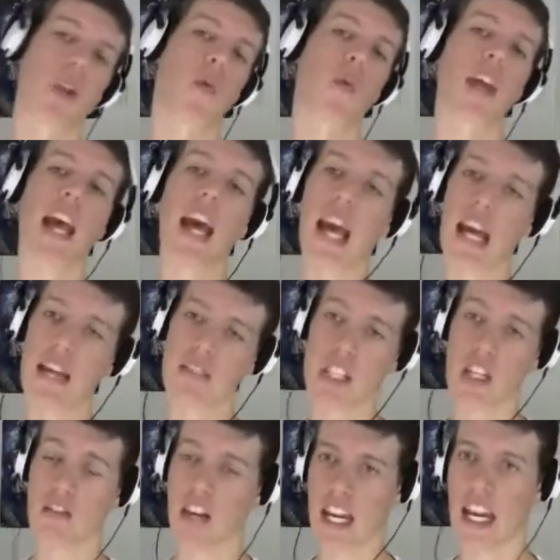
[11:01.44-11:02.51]
We have
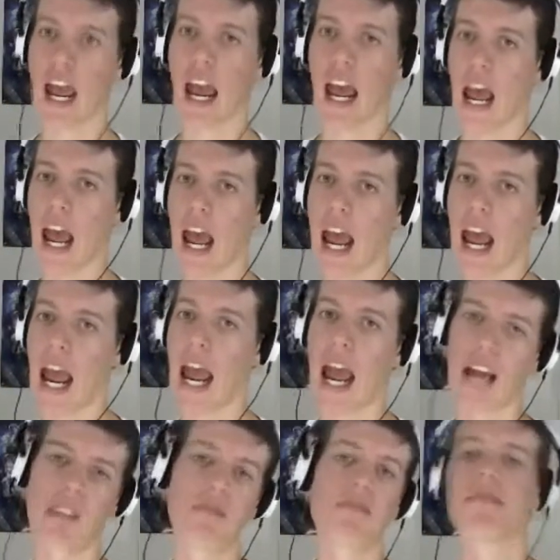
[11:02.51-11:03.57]

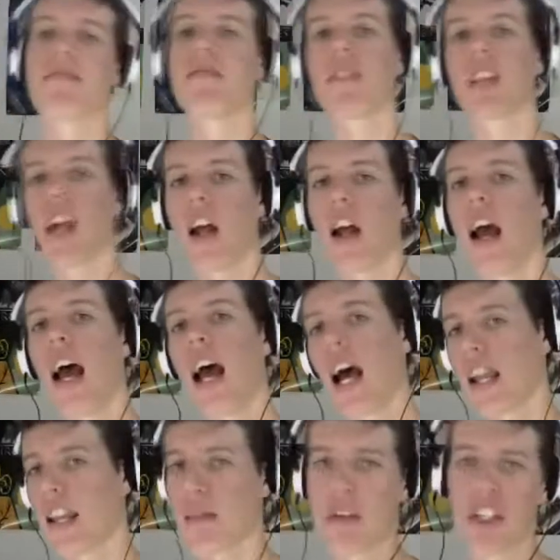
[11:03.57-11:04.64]
Serena.
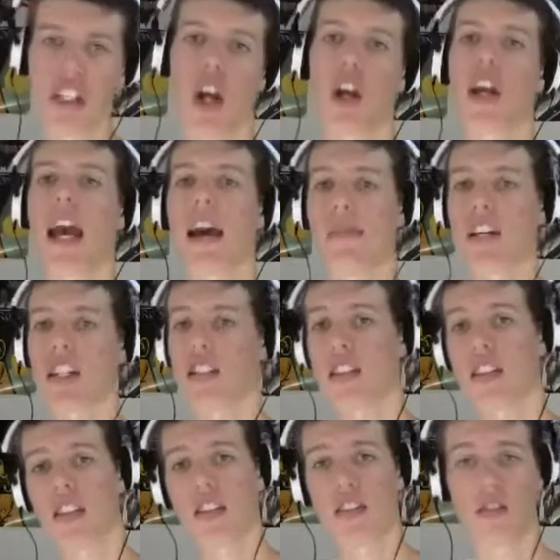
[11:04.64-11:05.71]
Let me show you how much
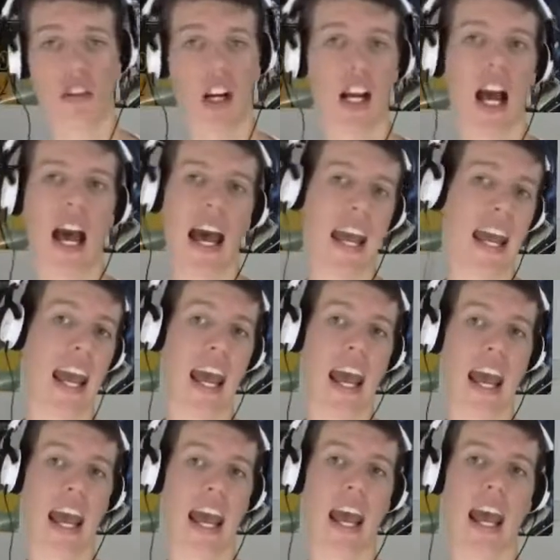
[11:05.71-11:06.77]
stronger I
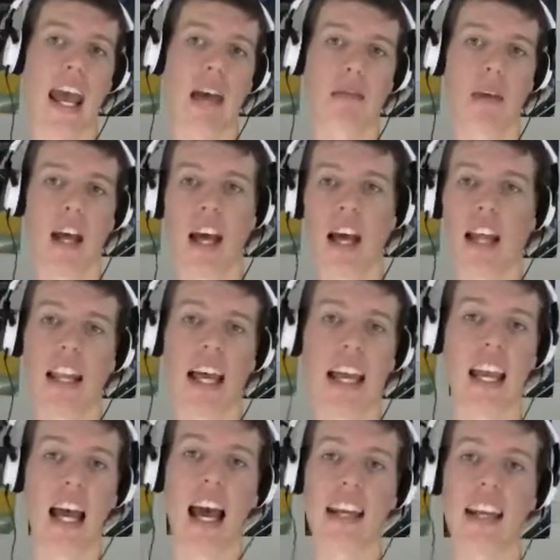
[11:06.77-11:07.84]
am.
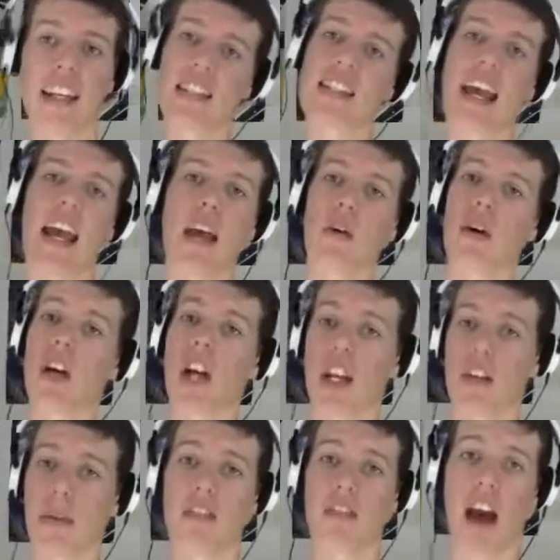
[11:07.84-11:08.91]
Like, I did say we were going
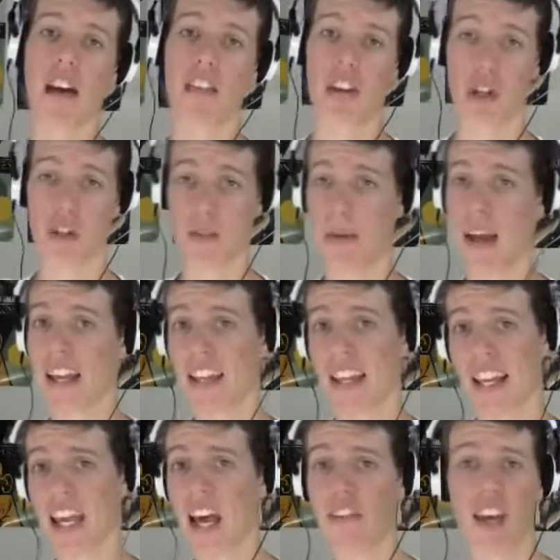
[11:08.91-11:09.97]
to be rivals back in
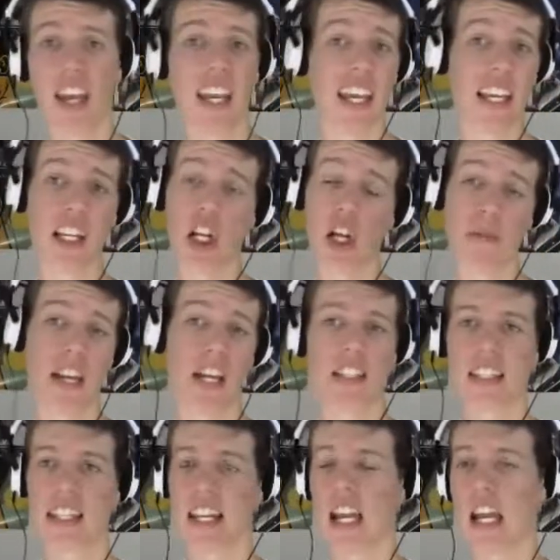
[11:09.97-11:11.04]
that cafe in Lumio
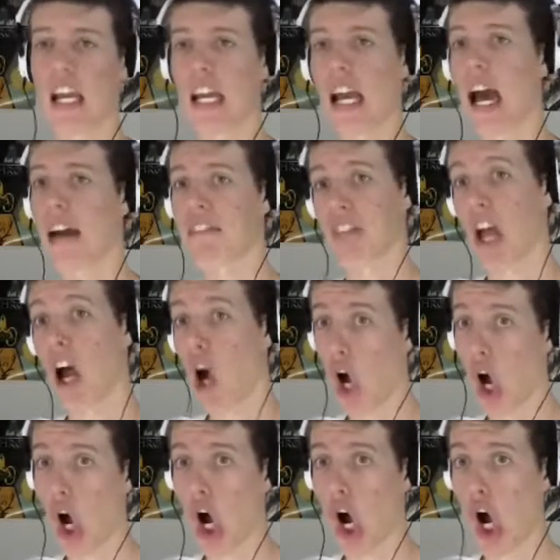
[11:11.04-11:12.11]
City, after
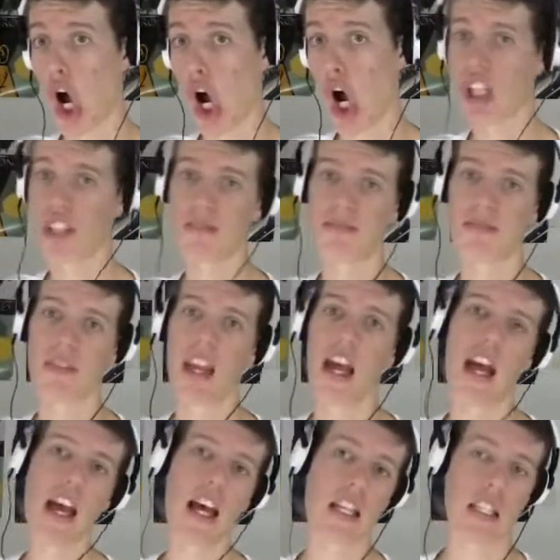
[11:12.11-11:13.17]
all.
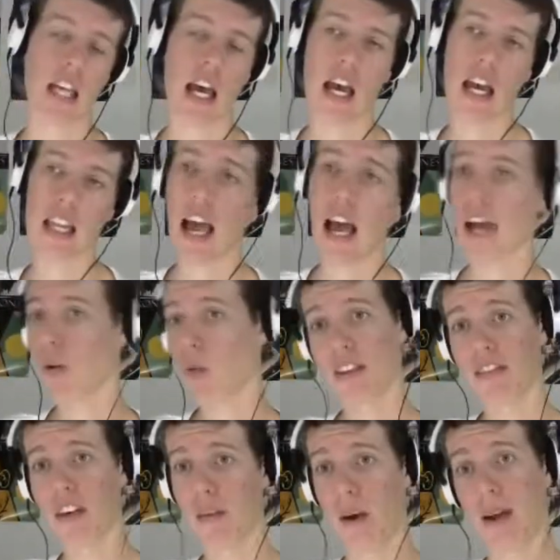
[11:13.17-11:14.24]
So, like,
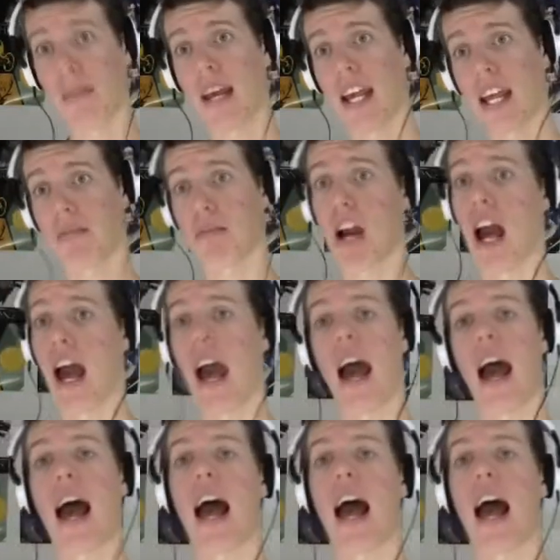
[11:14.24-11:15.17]
1v1 me, bruh.